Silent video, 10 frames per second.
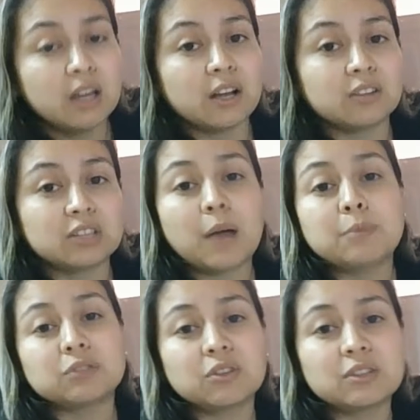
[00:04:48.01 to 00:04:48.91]
Now,
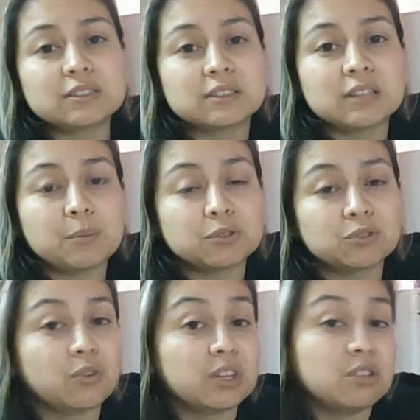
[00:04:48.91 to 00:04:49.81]
topsoil is the type of
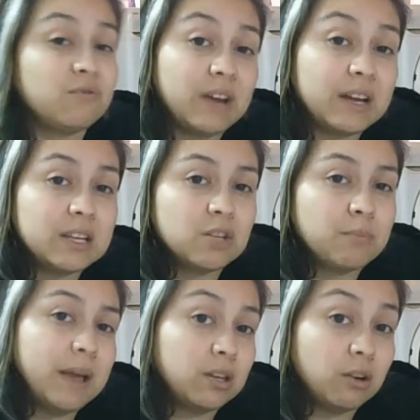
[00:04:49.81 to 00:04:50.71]
soil that you find in your
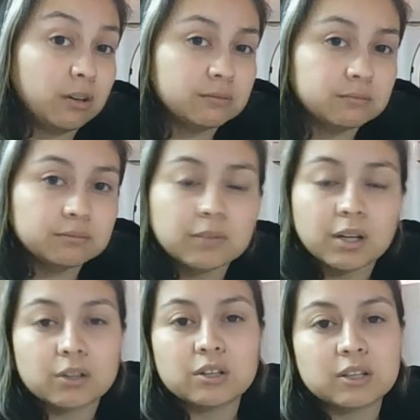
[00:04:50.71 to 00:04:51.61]
backyard,
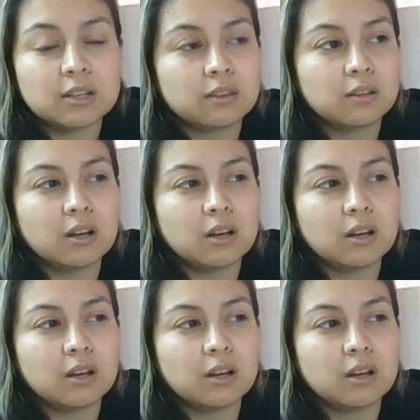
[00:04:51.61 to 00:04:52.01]
underneath,